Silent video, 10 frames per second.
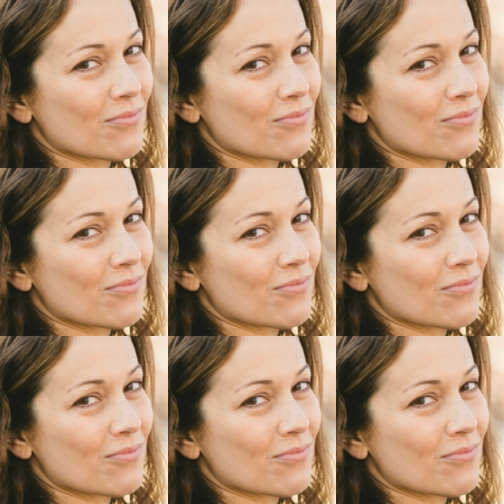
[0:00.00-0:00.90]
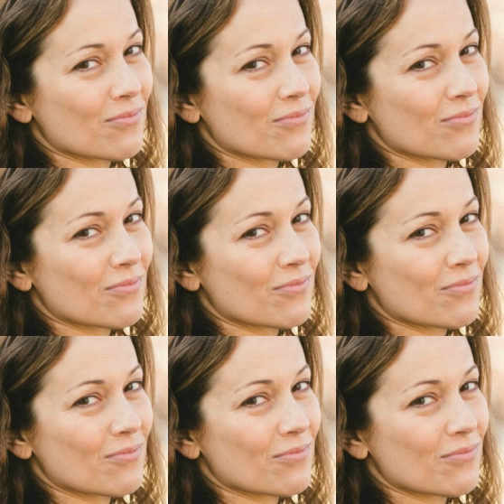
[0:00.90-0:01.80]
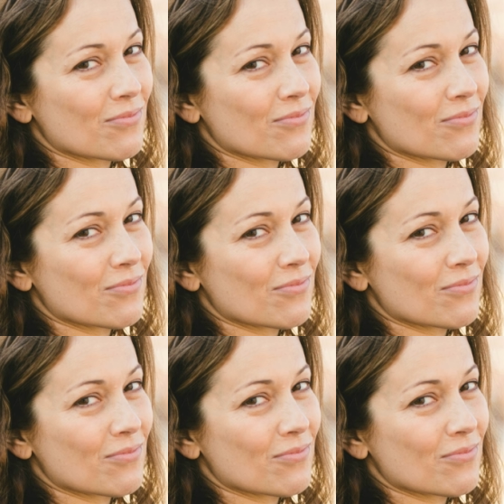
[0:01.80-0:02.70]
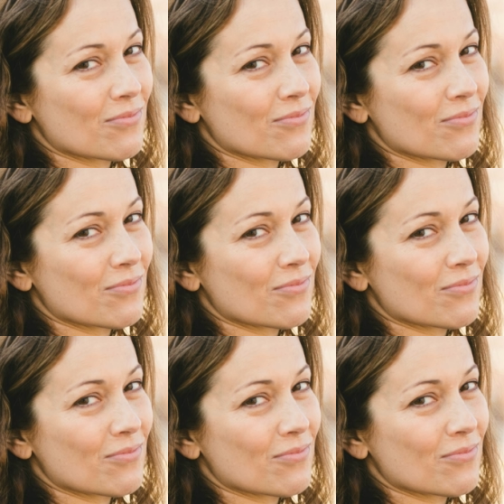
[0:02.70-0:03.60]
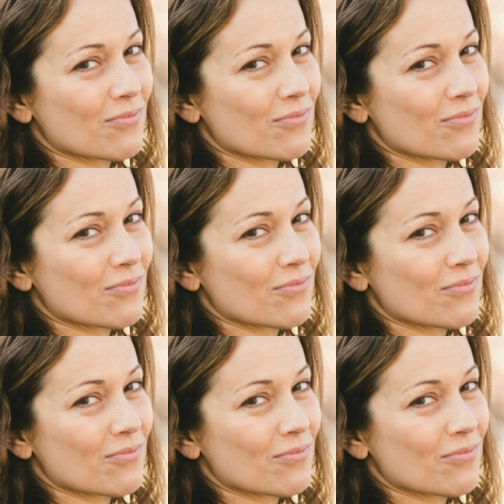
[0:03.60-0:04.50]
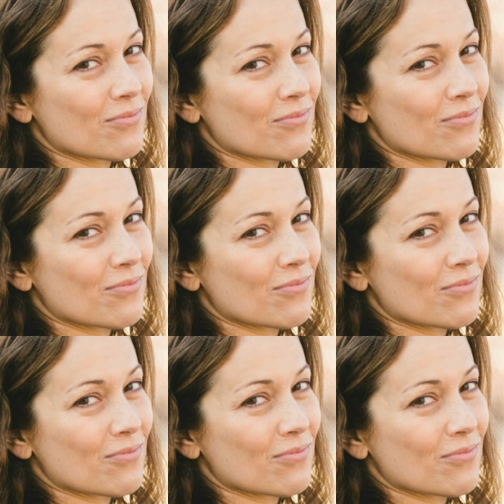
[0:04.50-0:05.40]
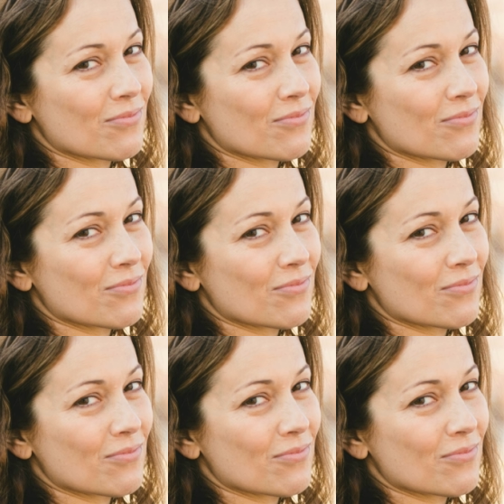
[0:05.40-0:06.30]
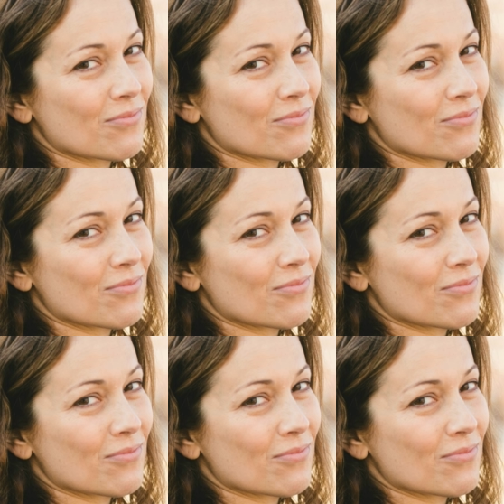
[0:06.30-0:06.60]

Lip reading: This is a still picture; no speech is visible.